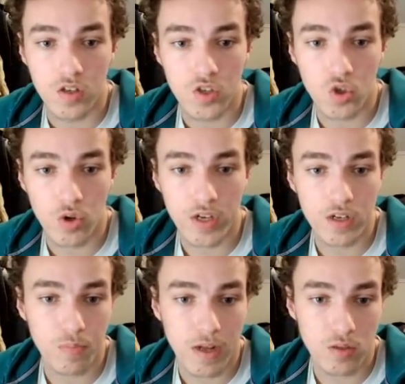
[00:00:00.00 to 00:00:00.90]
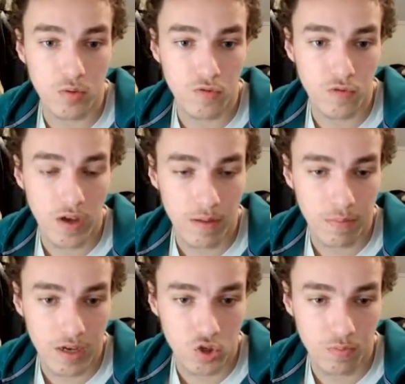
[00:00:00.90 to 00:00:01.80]
So here's black to move, and
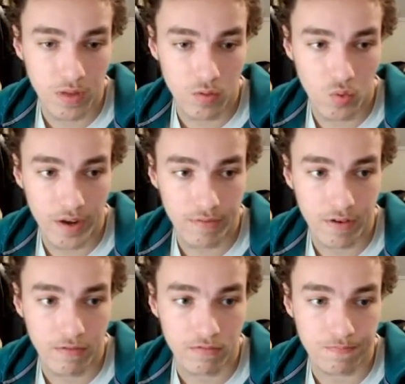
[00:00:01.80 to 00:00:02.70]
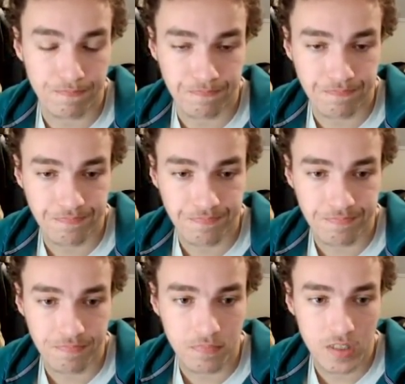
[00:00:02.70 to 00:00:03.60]
black should play rook a5
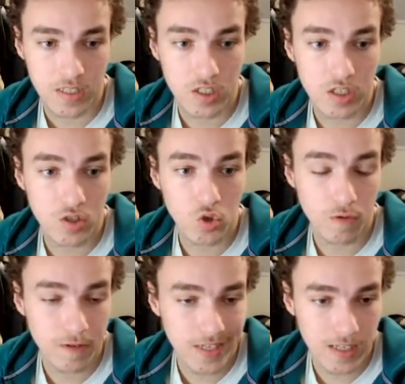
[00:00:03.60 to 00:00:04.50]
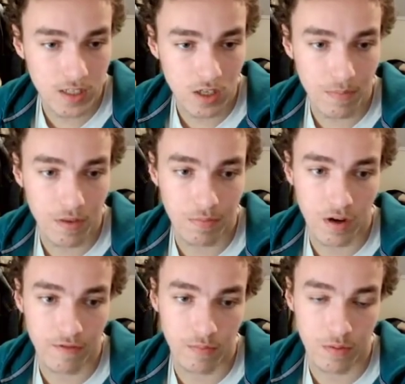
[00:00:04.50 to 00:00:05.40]
to physically stop the
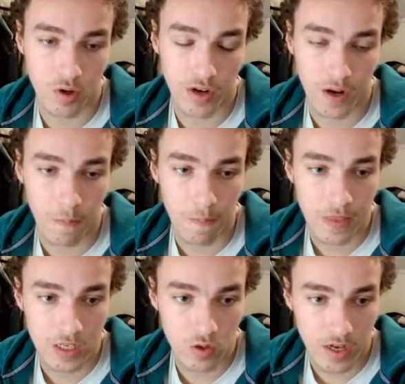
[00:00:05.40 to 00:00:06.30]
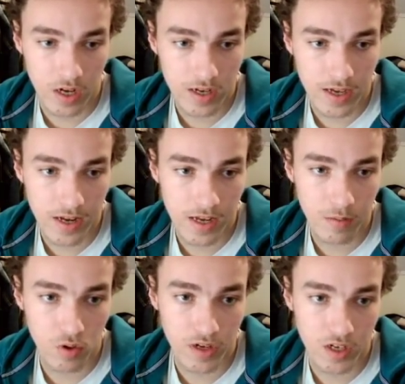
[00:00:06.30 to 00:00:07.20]
pawn from promoting. So it cannot get
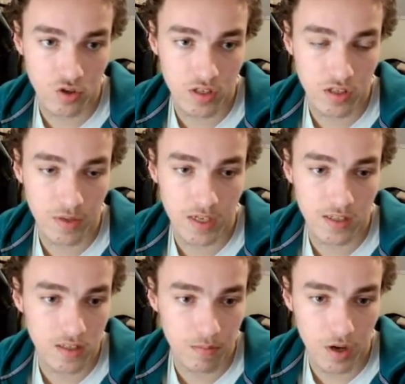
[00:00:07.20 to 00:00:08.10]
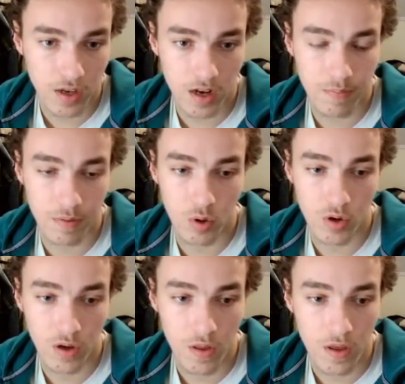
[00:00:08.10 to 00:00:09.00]
any more dangerous because the pawn cannot
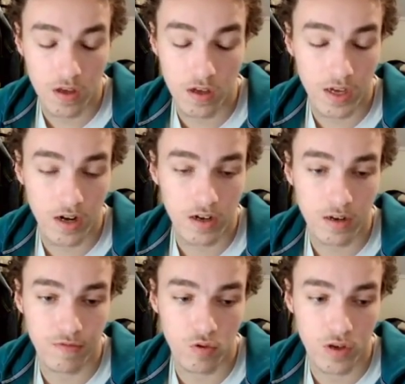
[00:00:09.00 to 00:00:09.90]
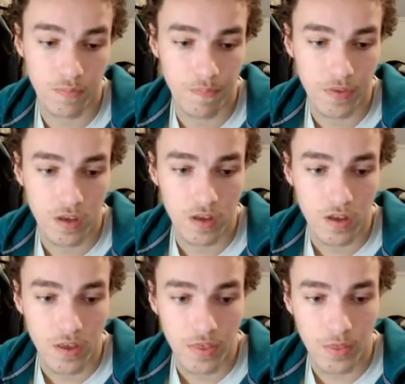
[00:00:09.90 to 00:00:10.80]
promote, cannot come forward.
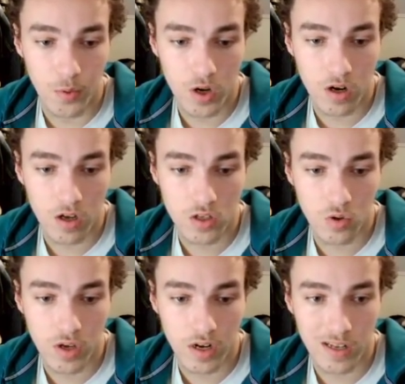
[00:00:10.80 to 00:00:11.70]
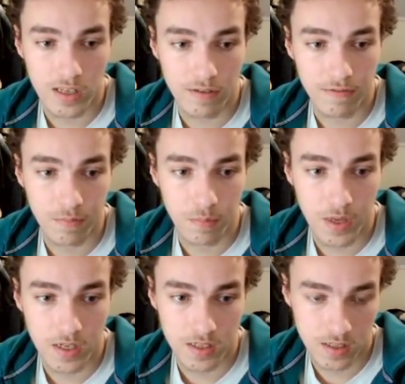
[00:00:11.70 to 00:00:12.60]
The rook also cannot leave
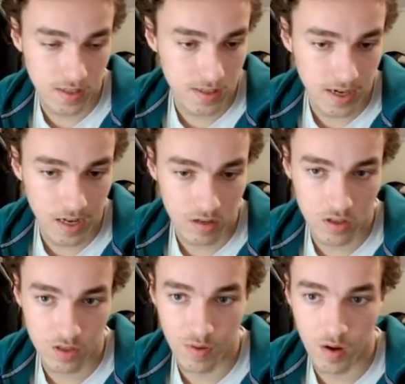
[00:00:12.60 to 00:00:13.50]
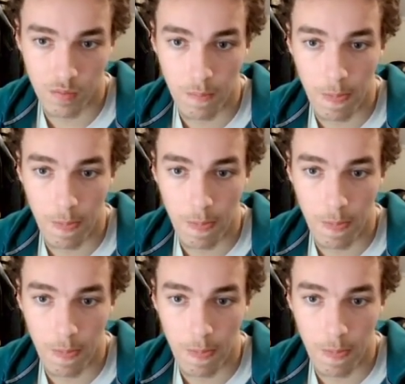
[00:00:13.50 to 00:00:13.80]
because it's tied down to this pawn.